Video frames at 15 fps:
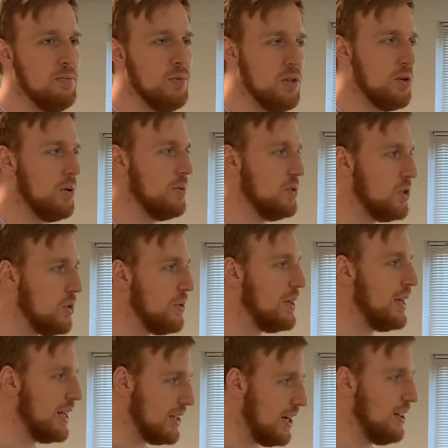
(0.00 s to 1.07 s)
when you're
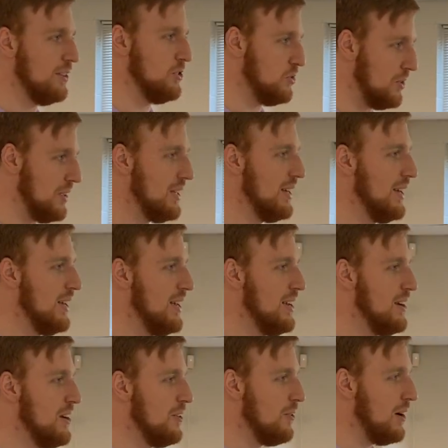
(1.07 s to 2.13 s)
doing idolatry,
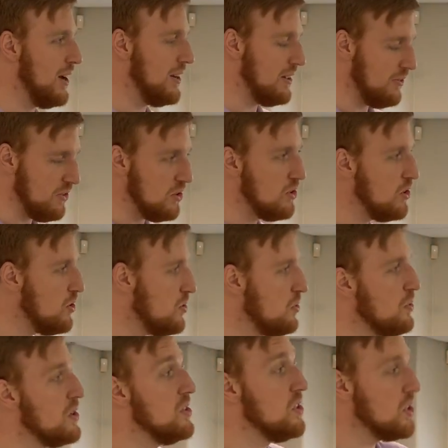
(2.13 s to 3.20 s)
right? If you knew, you
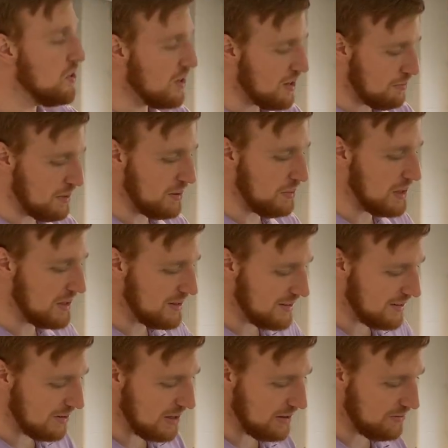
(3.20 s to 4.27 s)
wouldn't do it. But
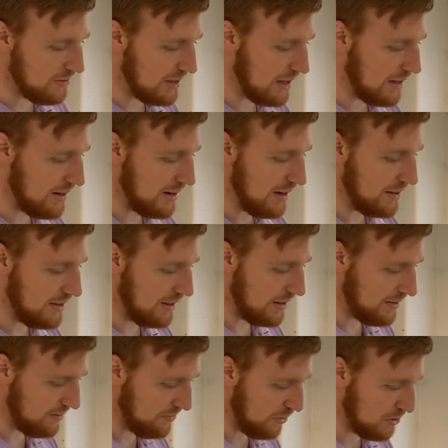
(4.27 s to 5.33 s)
and I think
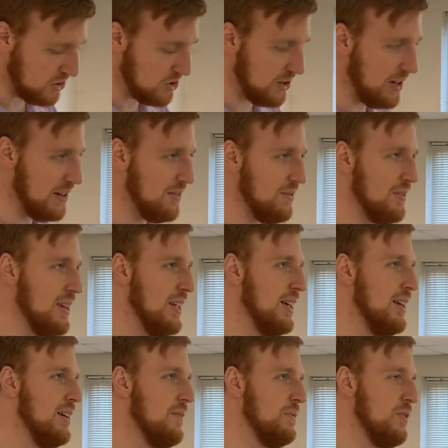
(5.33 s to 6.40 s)
1 John
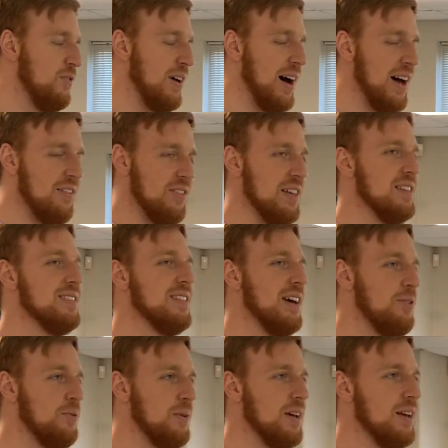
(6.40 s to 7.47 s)
5 ends
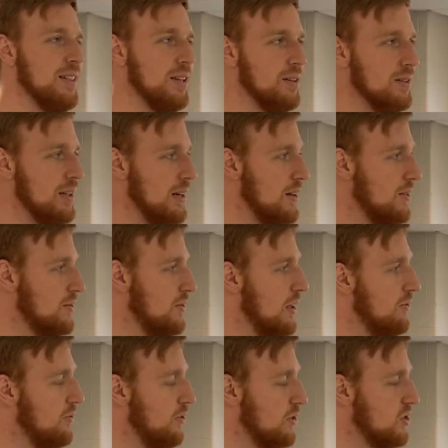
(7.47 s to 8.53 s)
that way. You know, you
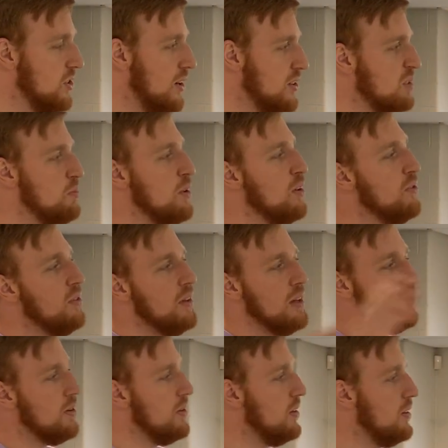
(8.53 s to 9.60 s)
have 1 John, this beautiful
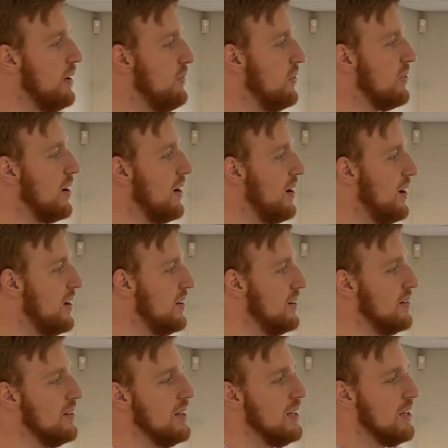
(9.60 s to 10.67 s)
letter on the love of God
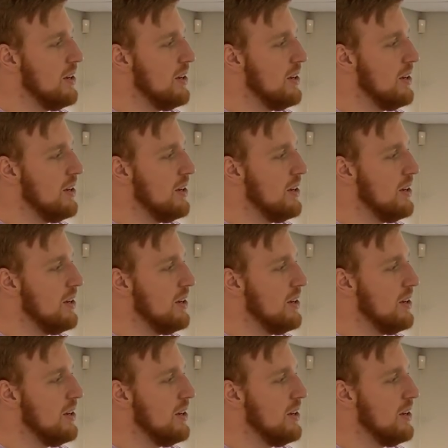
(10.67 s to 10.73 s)
and